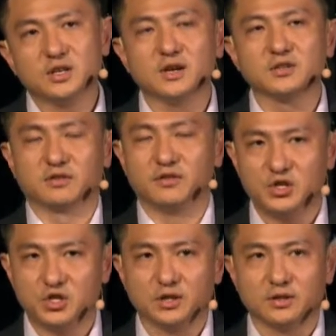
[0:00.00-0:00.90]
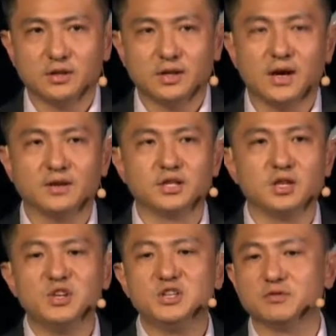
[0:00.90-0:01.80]
conservation and
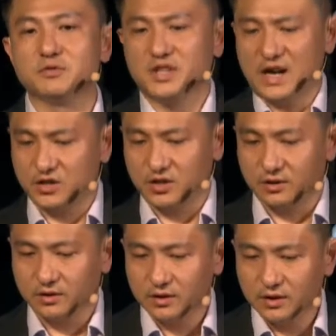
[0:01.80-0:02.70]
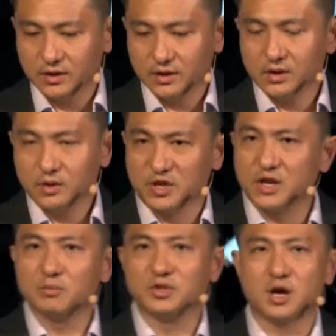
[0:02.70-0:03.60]
emission reduction
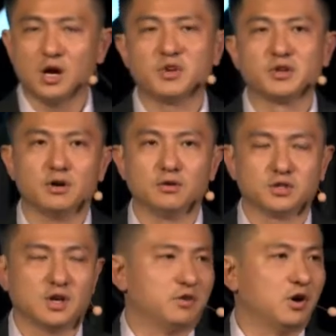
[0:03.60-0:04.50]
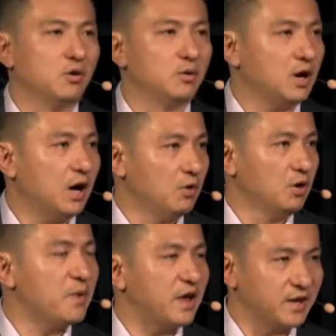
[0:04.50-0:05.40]
become the common goals of all
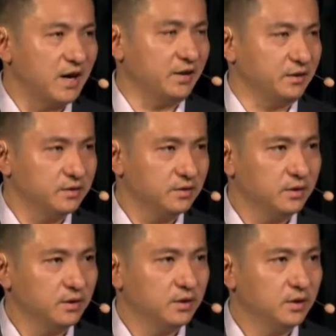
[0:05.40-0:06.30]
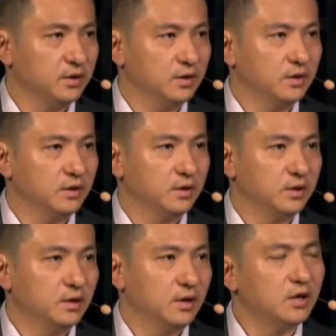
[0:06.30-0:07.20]
our mankind.
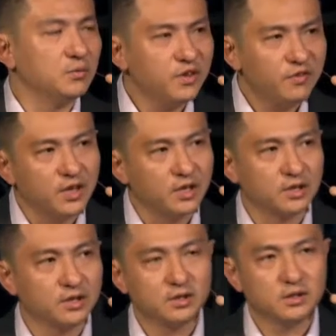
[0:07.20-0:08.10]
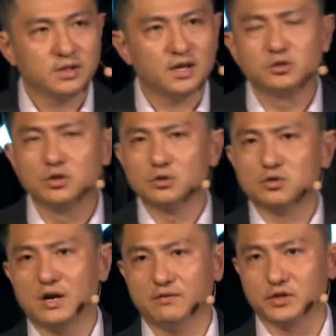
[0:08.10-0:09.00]
And we think there are two
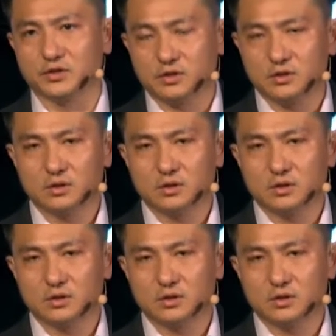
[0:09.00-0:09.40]
drivers.